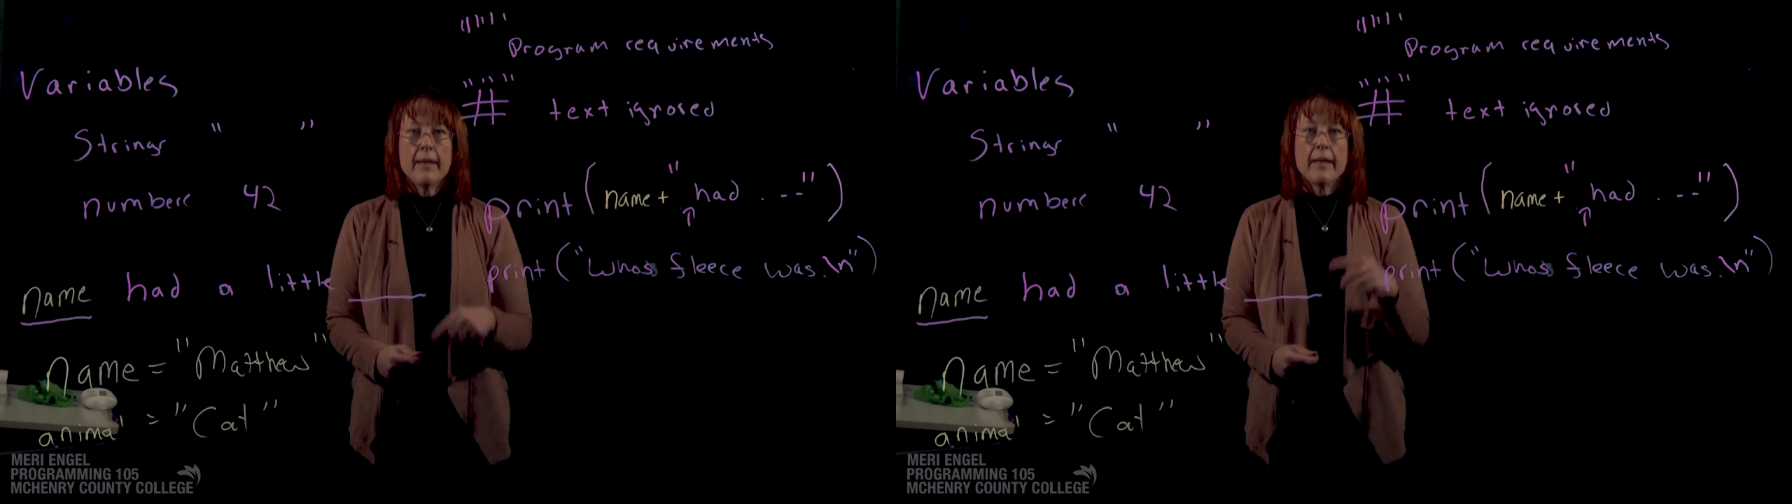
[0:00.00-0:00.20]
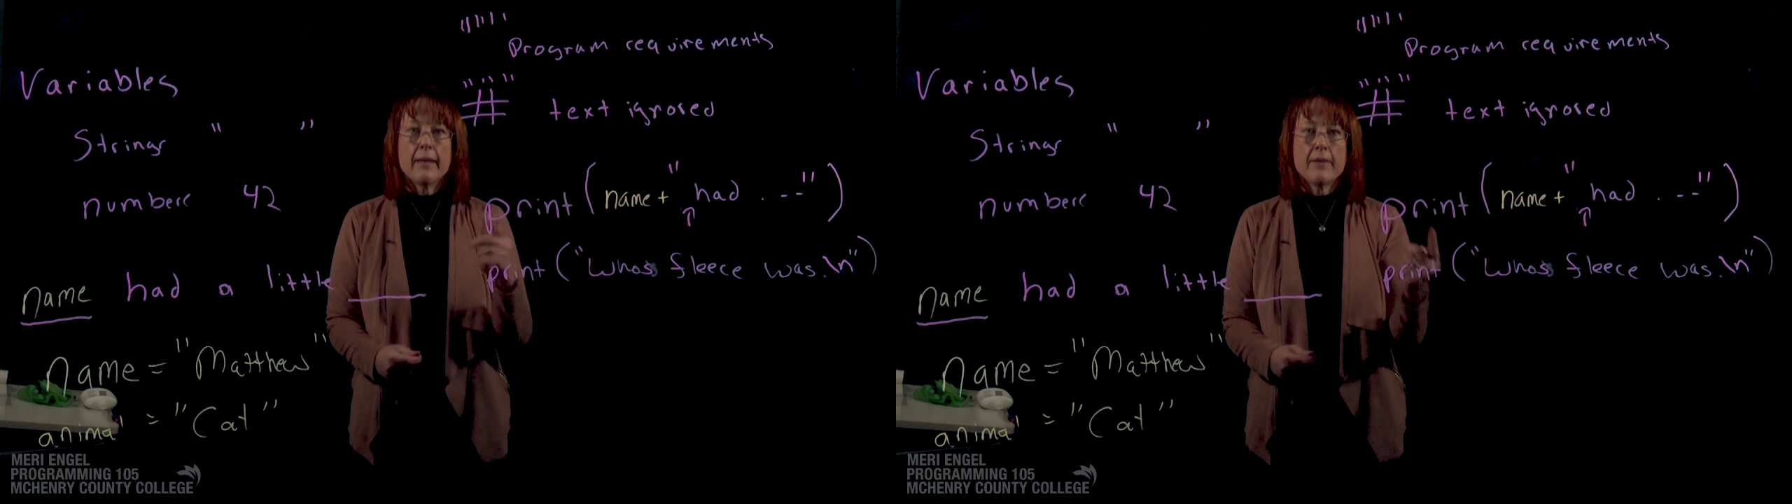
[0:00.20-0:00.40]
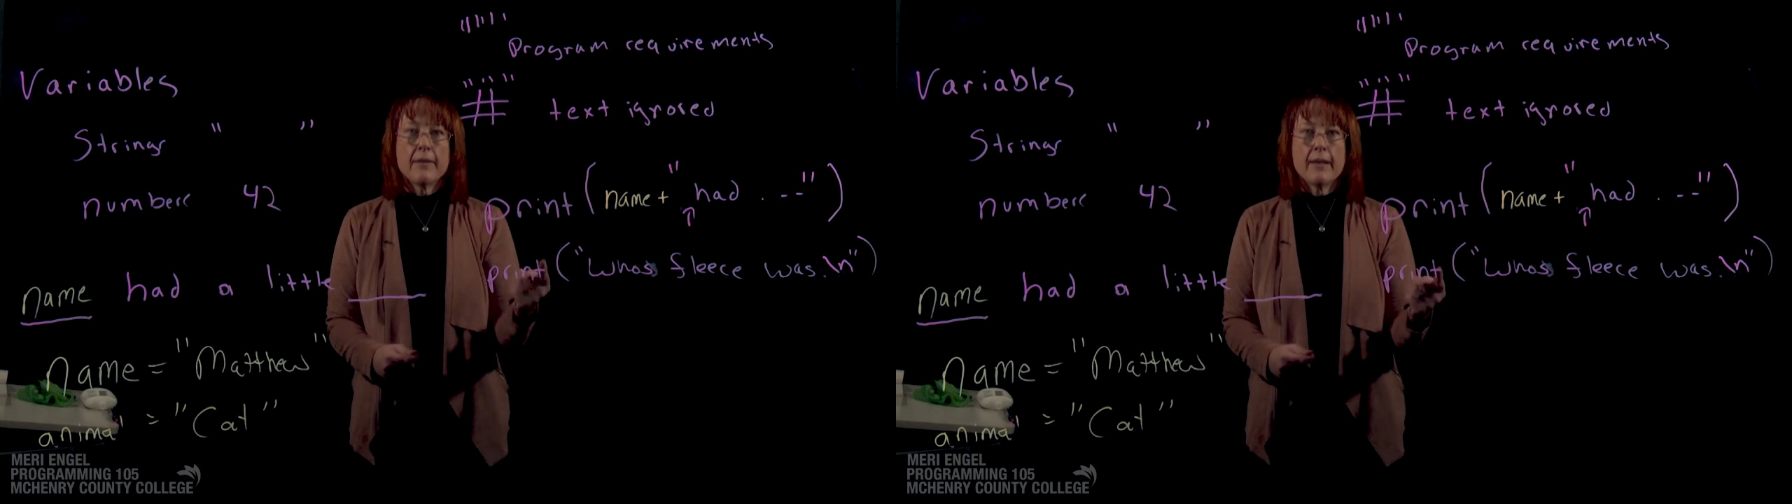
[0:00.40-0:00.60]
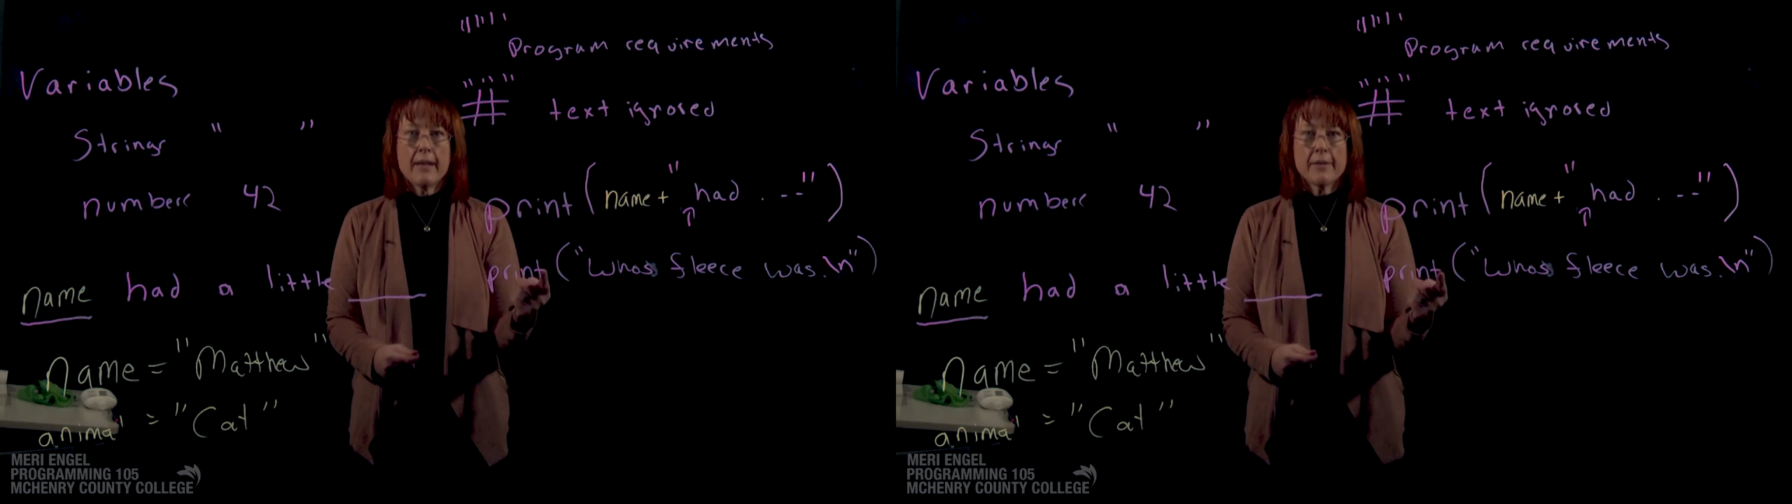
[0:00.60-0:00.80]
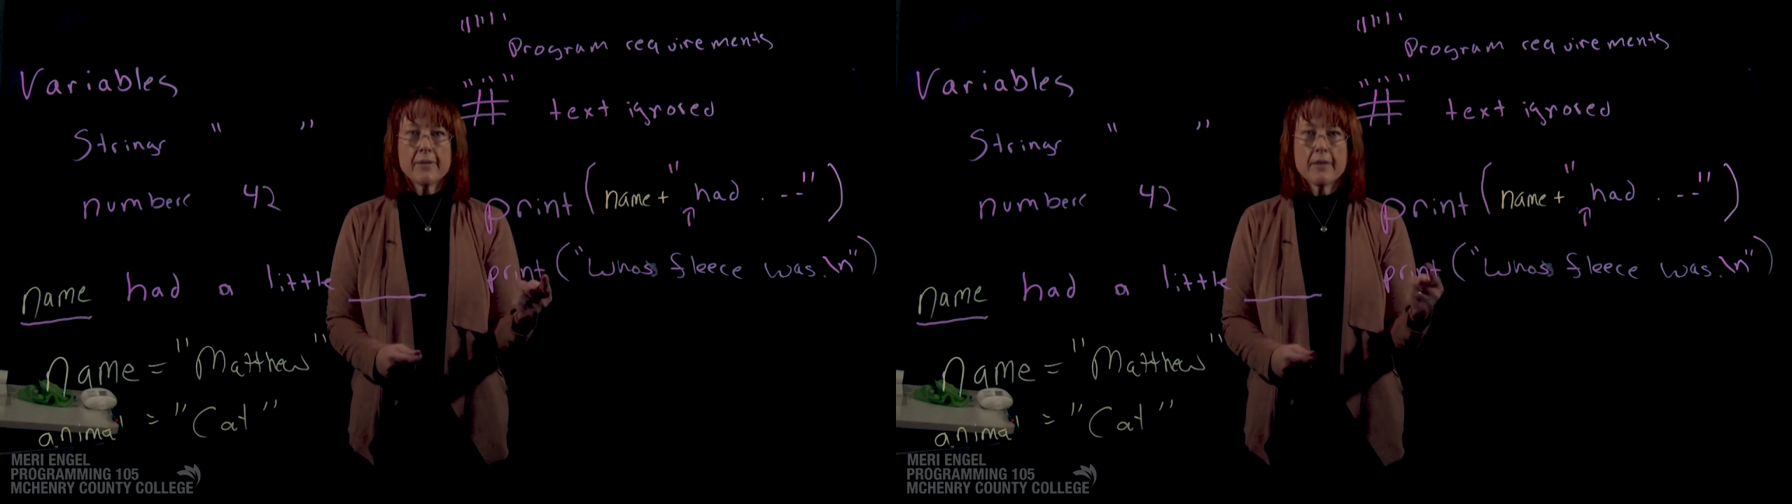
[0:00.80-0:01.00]
In the
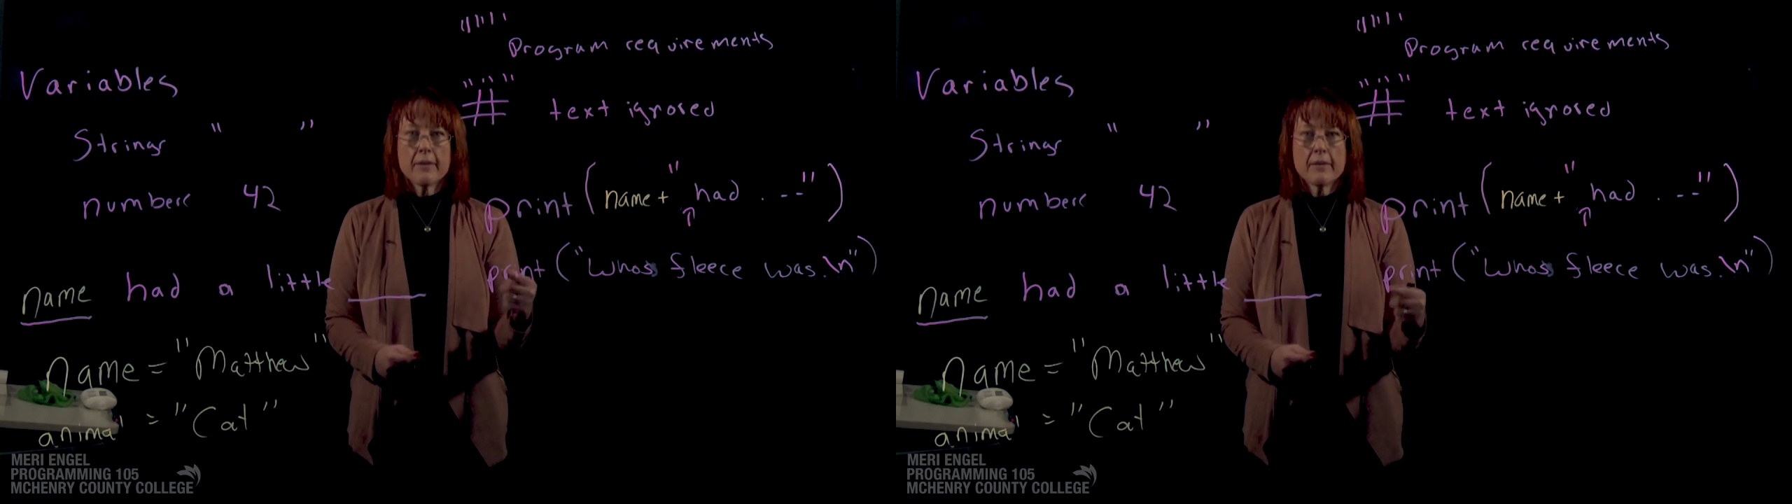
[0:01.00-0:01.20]
next